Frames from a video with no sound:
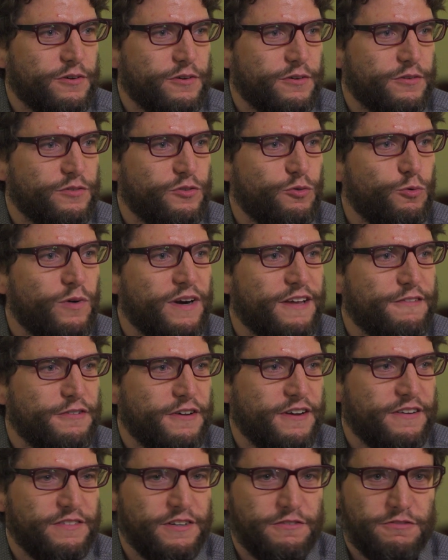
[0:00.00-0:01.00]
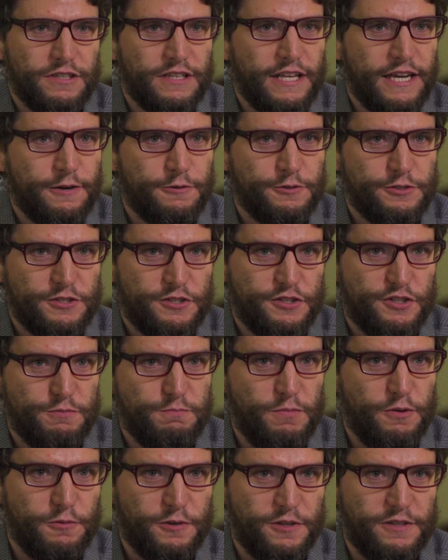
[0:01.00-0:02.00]
there are 25 different languages
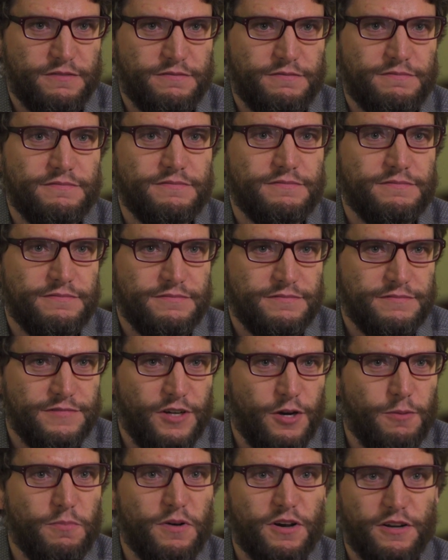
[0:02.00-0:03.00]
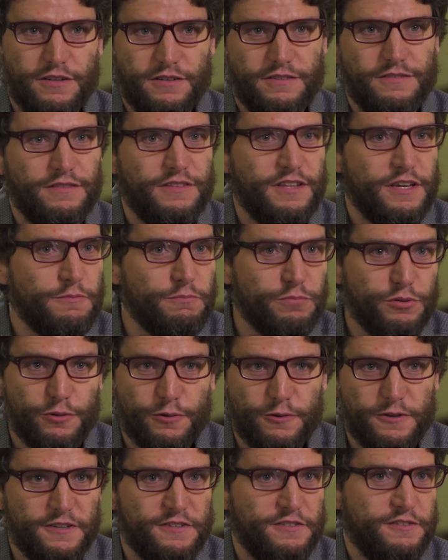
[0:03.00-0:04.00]
spoken among the
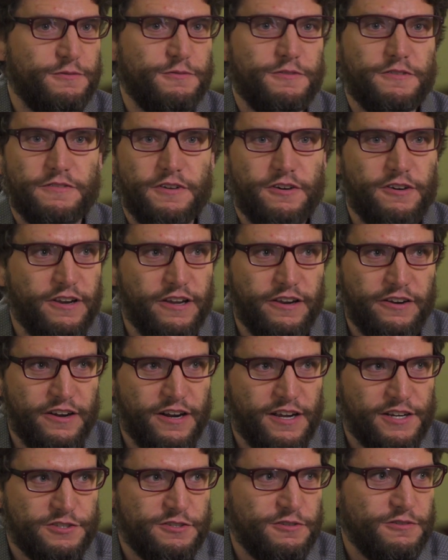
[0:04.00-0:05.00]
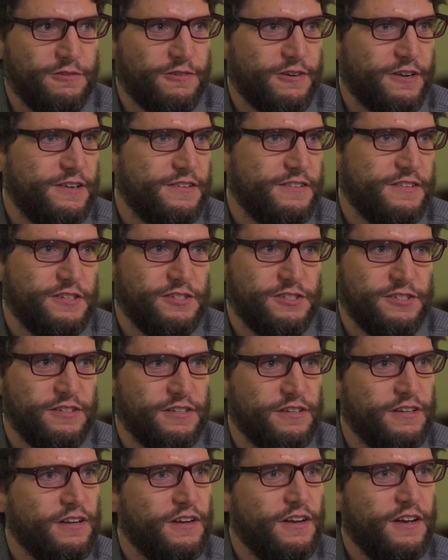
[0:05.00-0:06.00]
employees. We're a very international
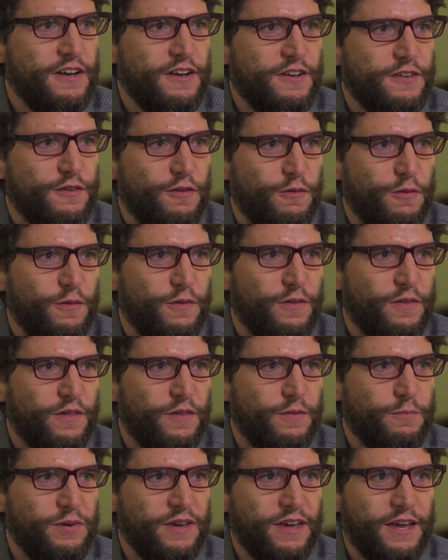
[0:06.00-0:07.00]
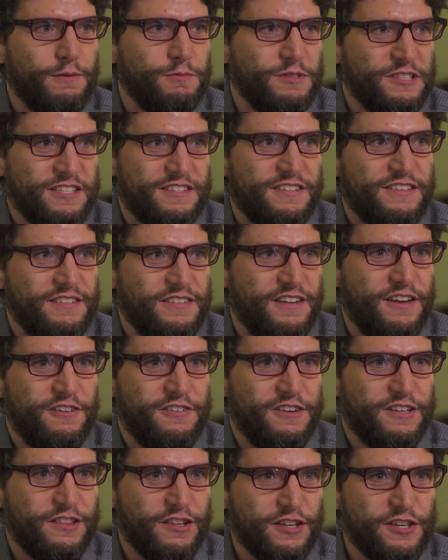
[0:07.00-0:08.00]
organization. So being able to sit
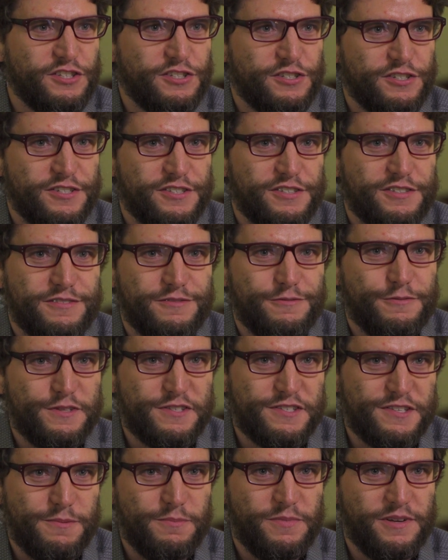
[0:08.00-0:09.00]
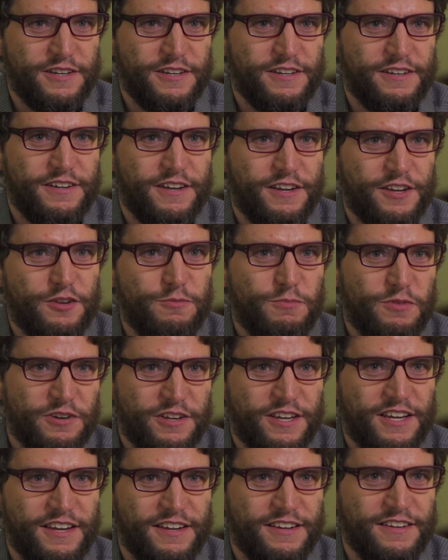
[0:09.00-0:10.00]
down at lunch with somebody and
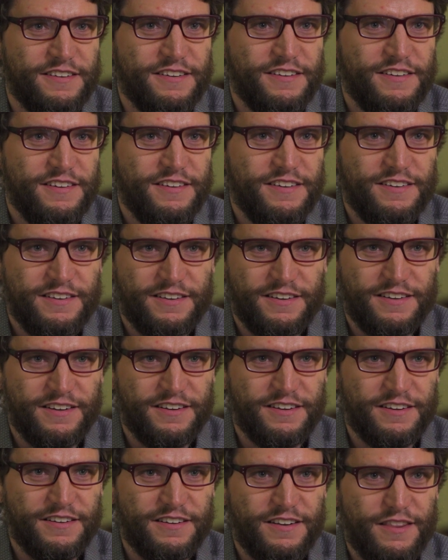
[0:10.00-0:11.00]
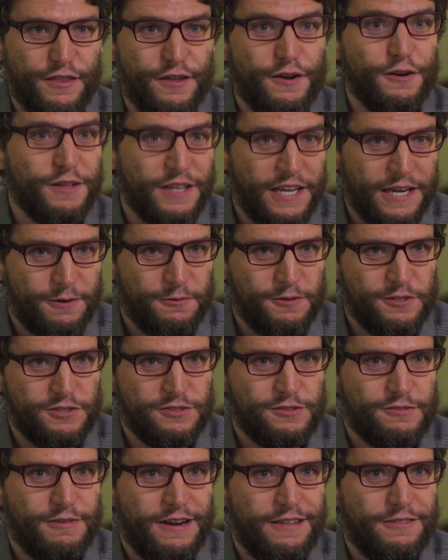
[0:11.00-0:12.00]
communicate in their
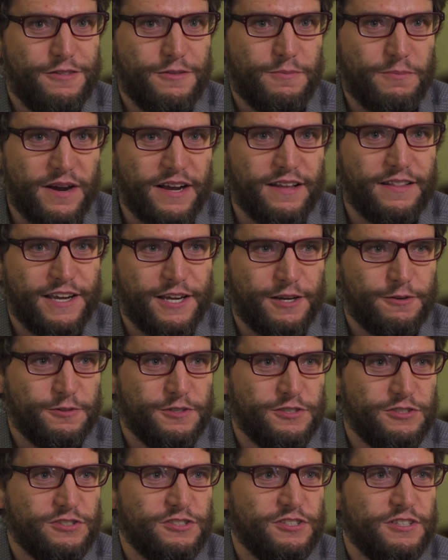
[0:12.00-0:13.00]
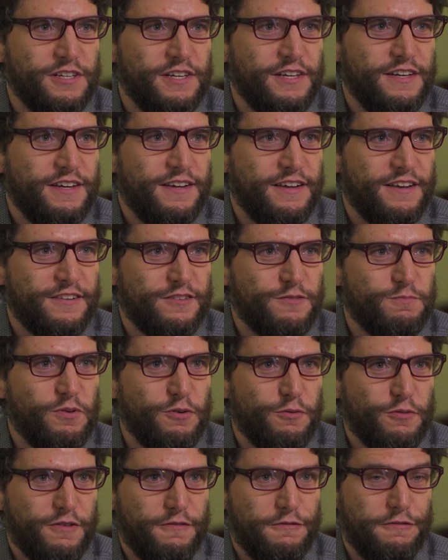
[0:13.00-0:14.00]
language rather than my language is
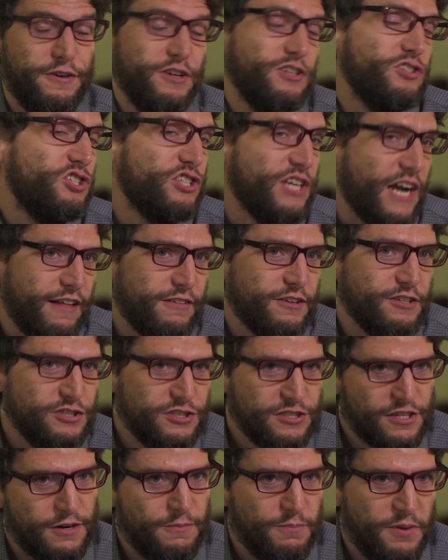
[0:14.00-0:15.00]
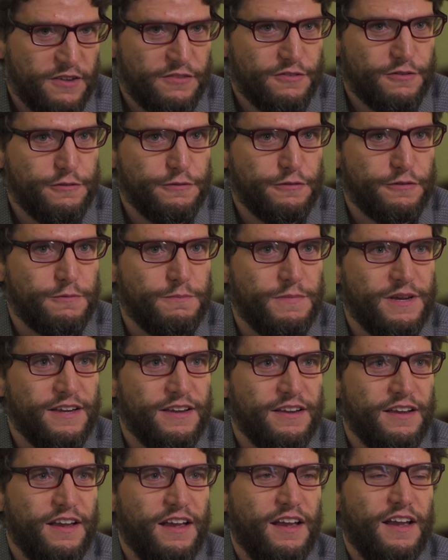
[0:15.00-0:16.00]
both a fun challenge and a puzzle for
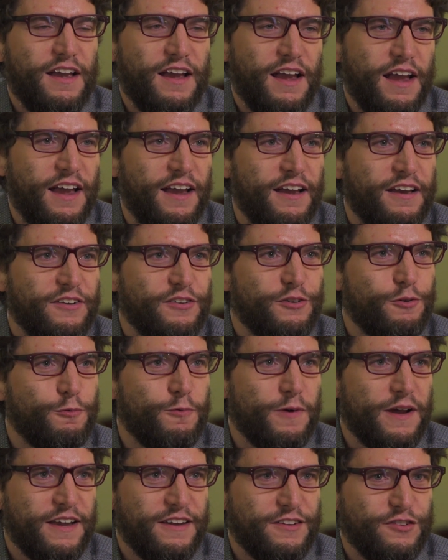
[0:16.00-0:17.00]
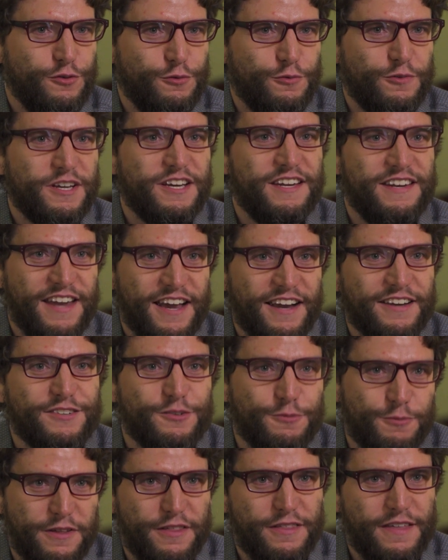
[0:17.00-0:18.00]
me and a way to
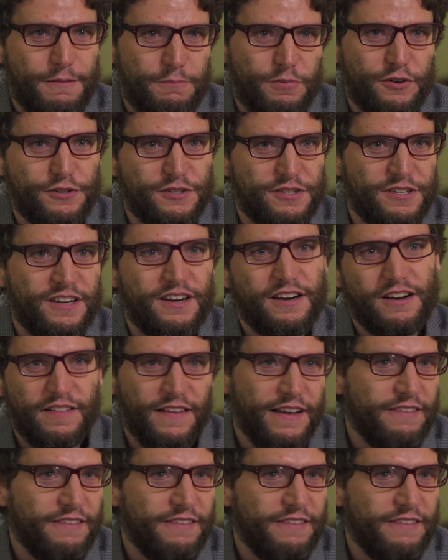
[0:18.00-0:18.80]
connect with that person at a